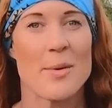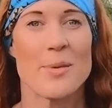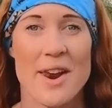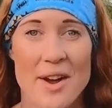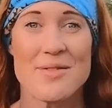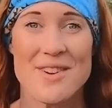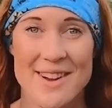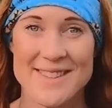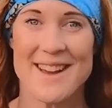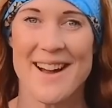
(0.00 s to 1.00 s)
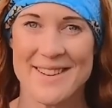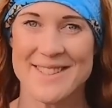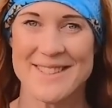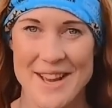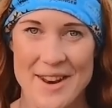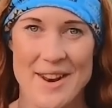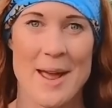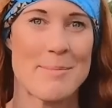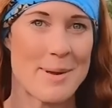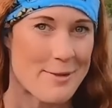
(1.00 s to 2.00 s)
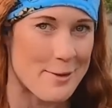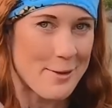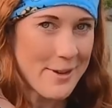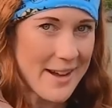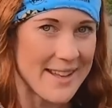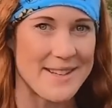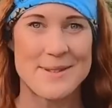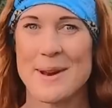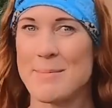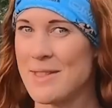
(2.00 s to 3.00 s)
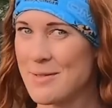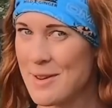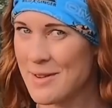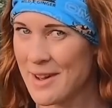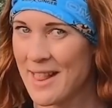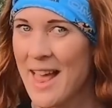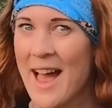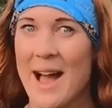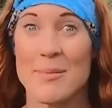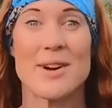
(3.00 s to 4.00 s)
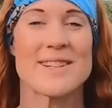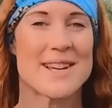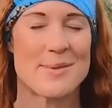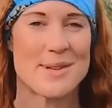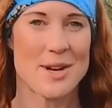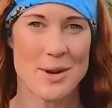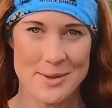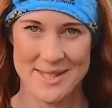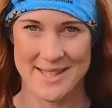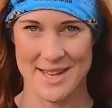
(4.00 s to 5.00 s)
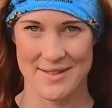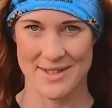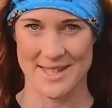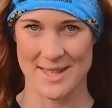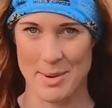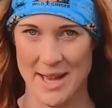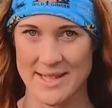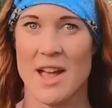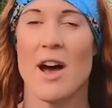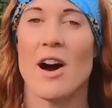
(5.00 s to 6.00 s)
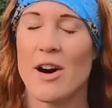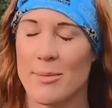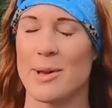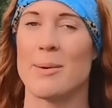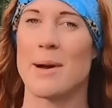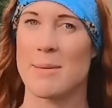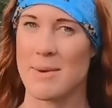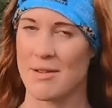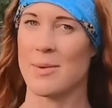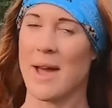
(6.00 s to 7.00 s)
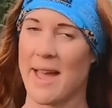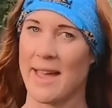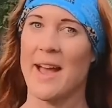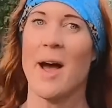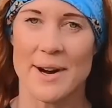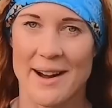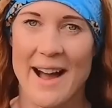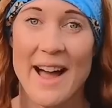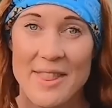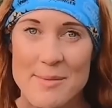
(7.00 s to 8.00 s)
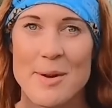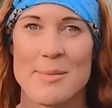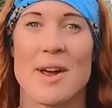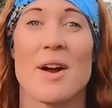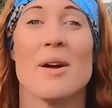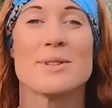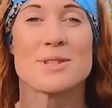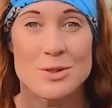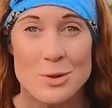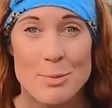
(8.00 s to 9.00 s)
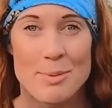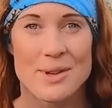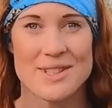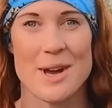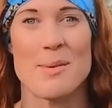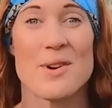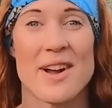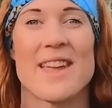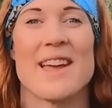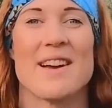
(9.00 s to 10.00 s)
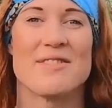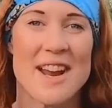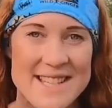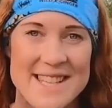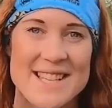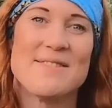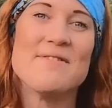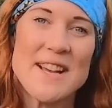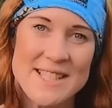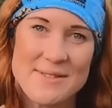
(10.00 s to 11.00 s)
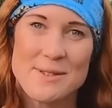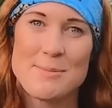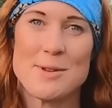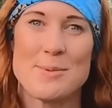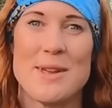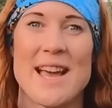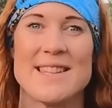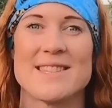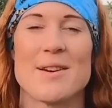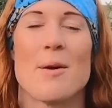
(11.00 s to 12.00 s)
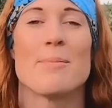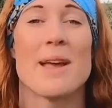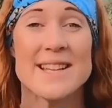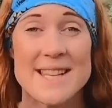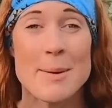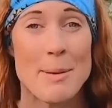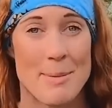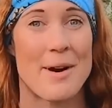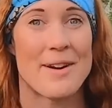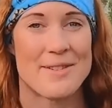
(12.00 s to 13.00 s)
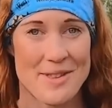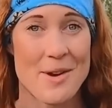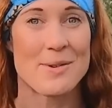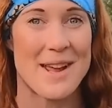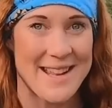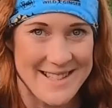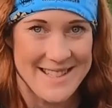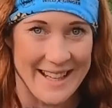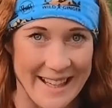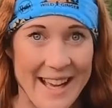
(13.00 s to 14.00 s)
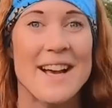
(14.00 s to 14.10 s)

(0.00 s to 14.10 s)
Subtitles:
When I've worked out how to turn an MP4 file into an MP3 file and worked out which hosting service is the best, I'll be on my merry way. But at the moment, I am super booked up working at races and festivals most weekends, so I'm getting a bit behind on the old editing.